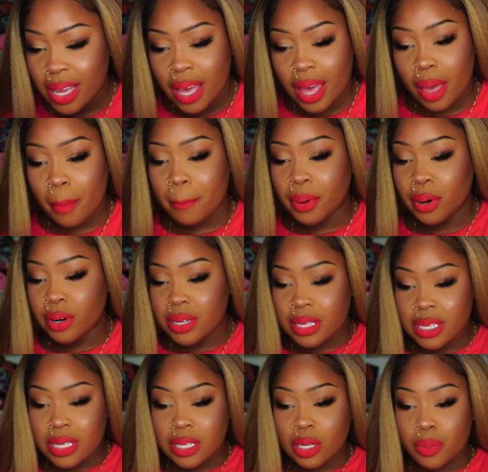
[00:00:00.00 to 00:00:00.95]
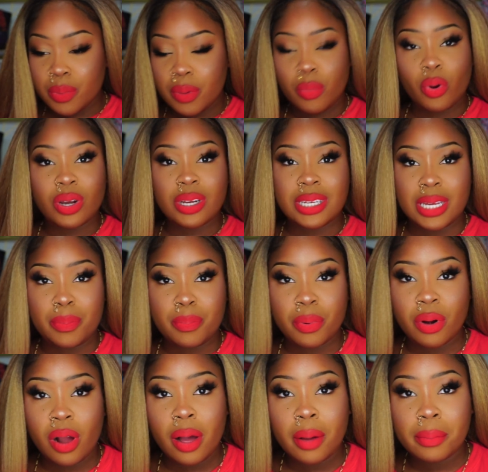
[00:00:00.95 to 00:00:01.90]
In person, it's a little bit more
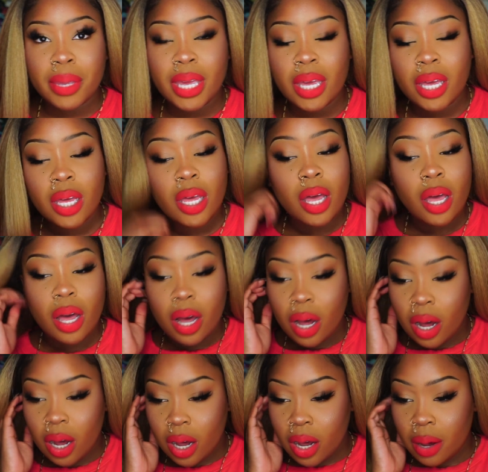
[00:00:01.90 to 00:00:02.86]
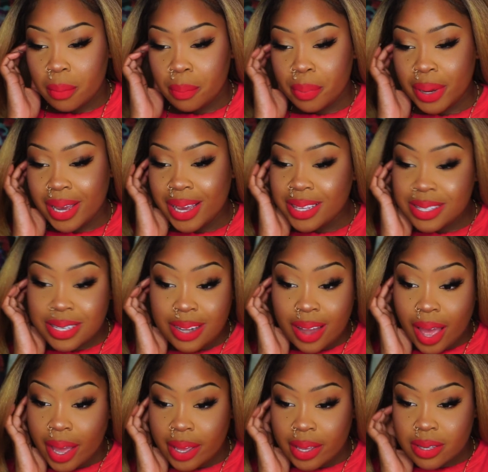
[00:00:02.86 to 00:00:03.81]
deeper on me. But it's
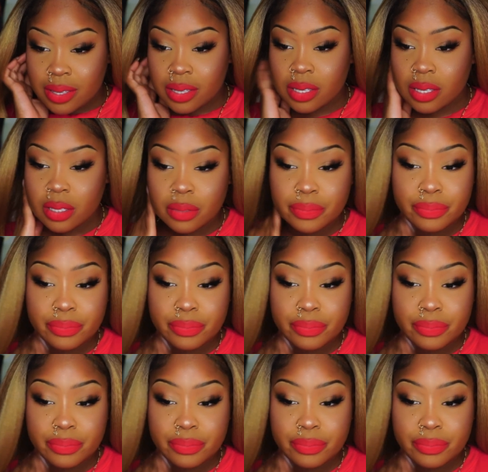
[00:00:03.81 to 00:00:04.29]
nice.